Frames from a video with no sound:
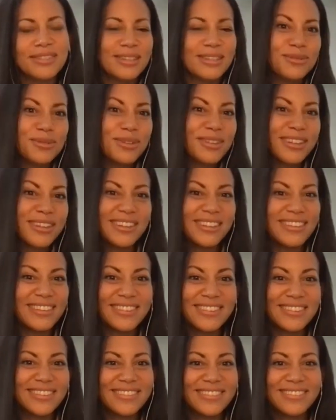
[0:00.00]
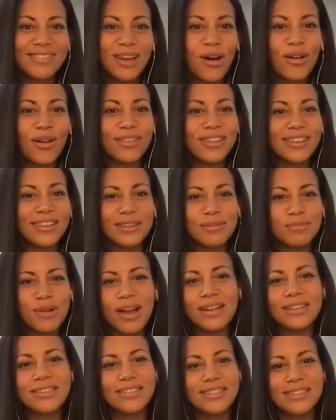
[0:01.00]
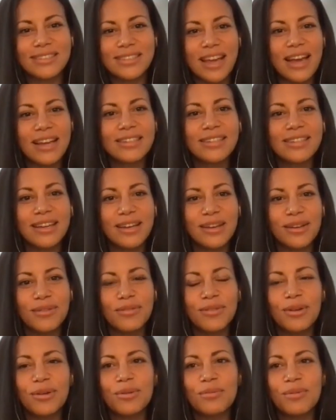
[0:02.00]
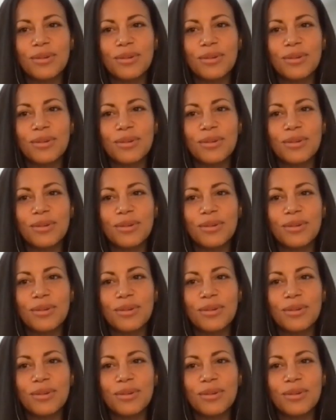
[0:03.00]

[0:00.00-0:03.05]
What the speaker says: That's really all that the practice is asking of you.